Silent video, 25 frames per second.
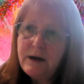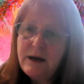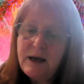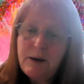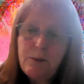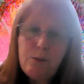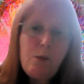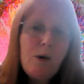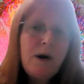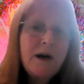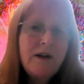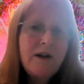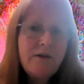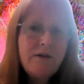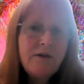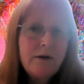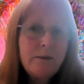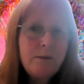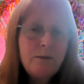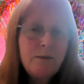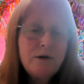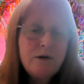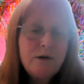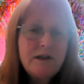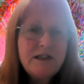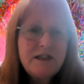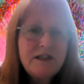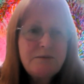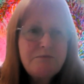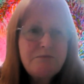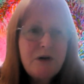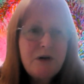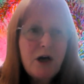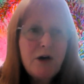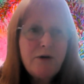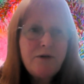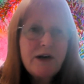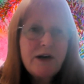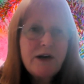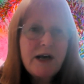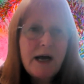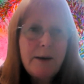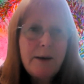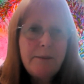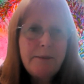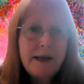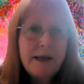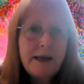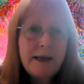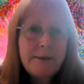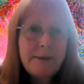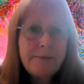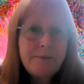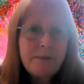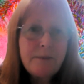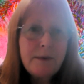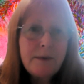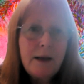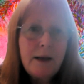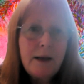And one of them was overcoming